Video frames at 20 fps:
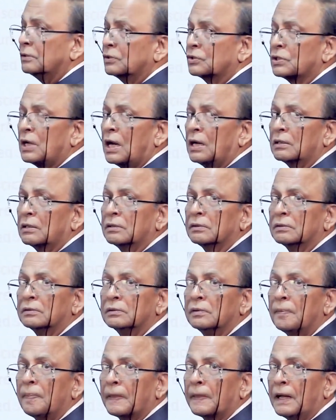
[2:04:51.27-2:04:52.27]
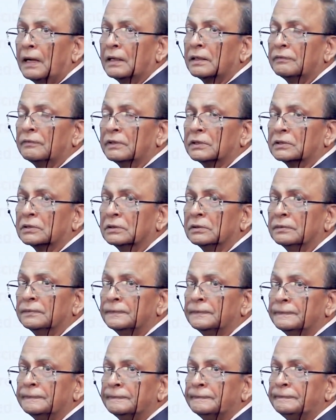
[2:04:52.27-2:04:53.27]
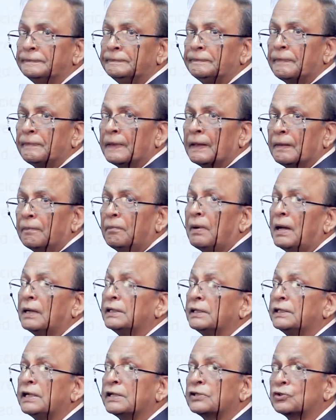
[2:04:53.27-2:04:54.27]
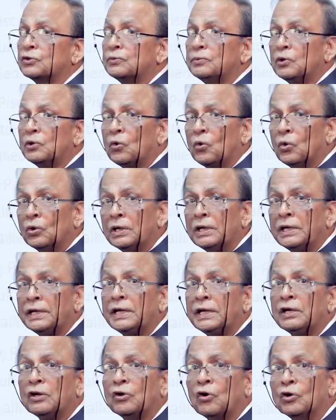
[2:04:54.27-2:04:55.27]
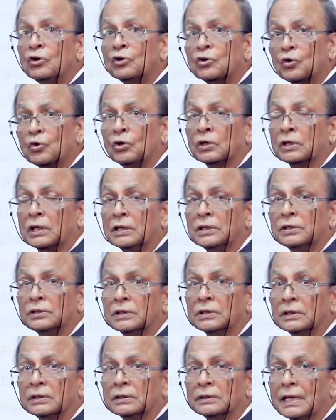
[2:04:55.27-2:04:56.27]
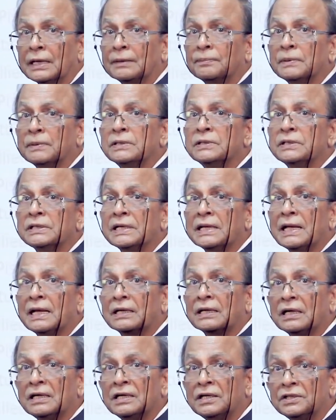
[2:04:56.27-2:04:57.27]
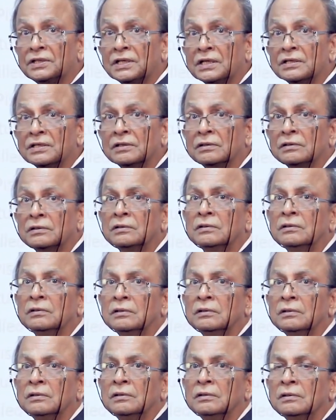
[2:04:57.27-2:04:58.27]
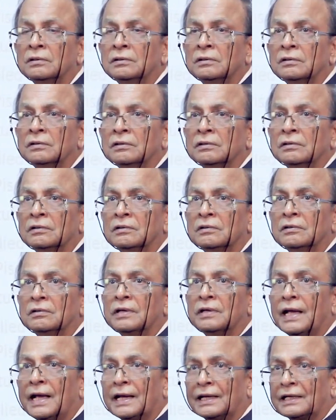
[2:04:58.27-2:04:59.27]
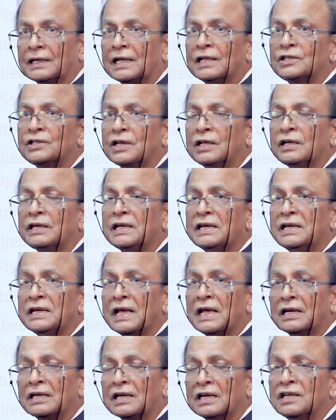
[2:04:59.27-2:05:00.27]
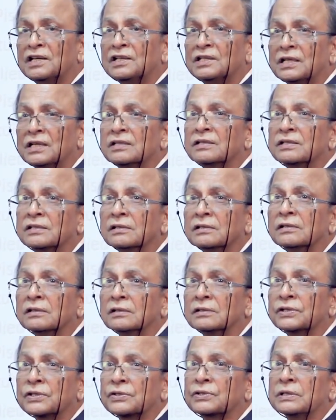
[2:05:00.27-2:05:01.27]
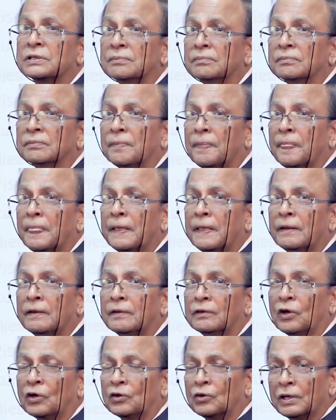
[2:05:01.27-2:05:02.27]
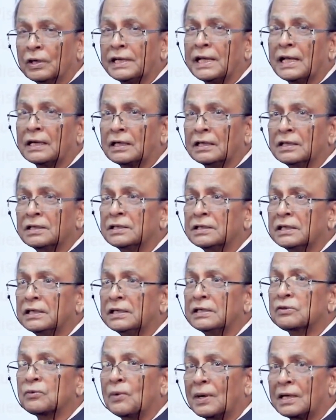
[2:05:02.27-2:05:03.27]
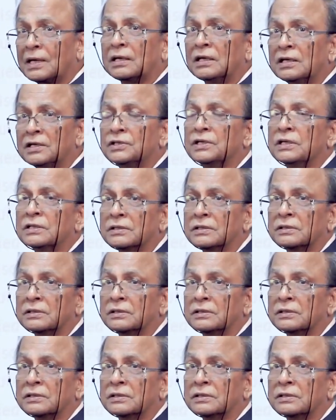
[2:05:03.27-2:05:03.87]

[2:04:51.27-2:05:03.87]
start cultivation. But it has to be only in controlled condition. That means in air conditioned agriculture, in air conditioned system. Not only air conditioned, it is water conditioned